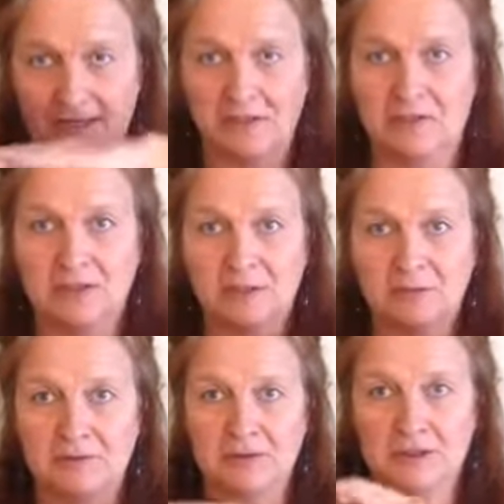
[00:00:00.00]
And you actually
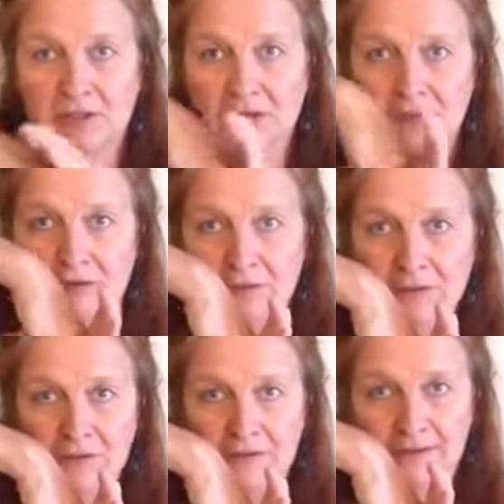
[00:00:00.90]
want the chair
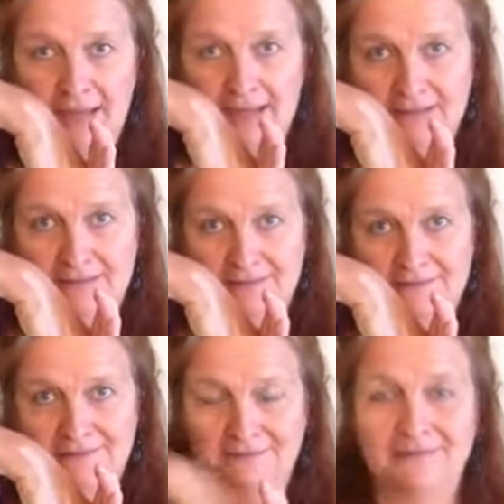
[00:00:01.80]
to do that.
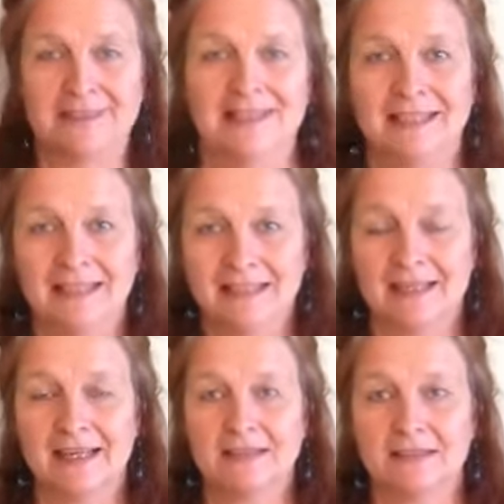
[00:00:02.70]

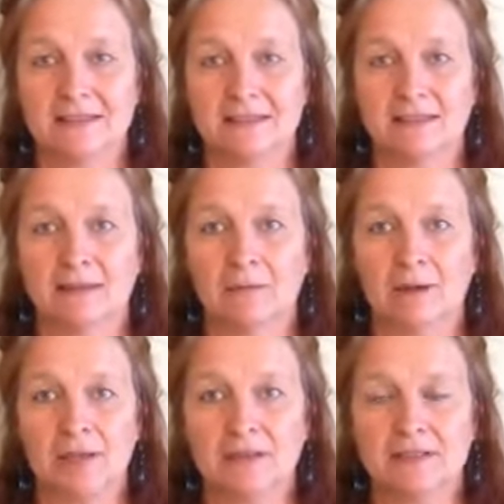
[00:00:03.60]
Okay, so it's
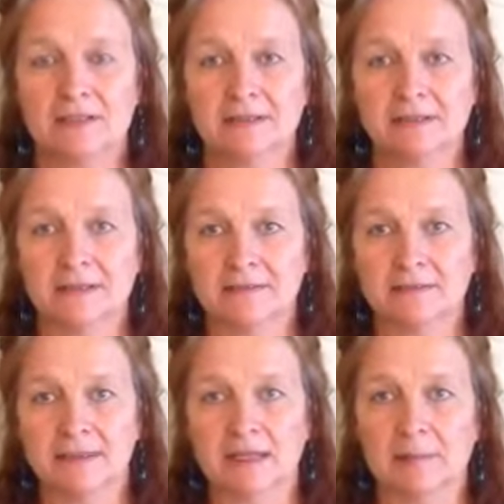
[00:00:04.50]
when you start to
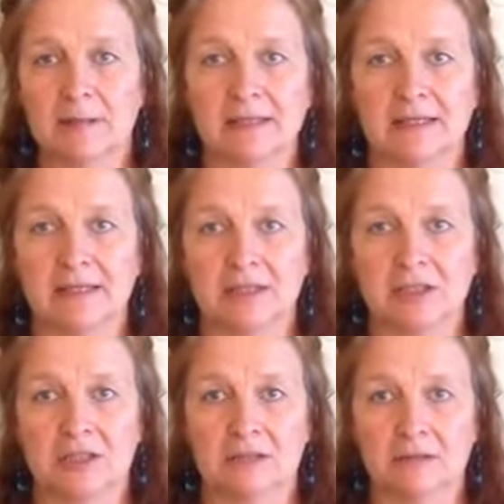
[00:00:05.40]
lift up, can the
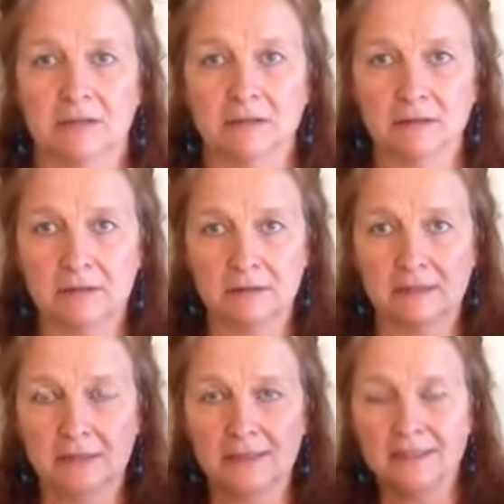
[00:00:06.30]
chair go
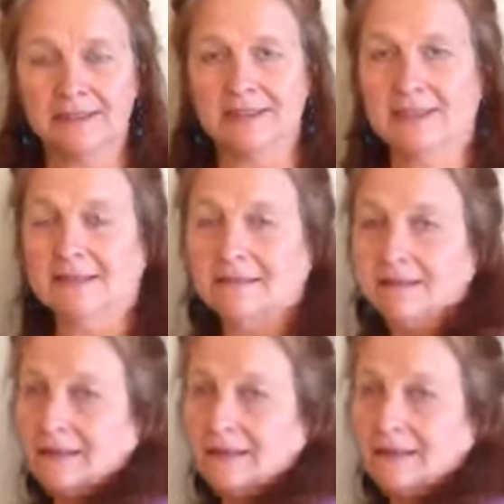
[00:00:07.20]
down?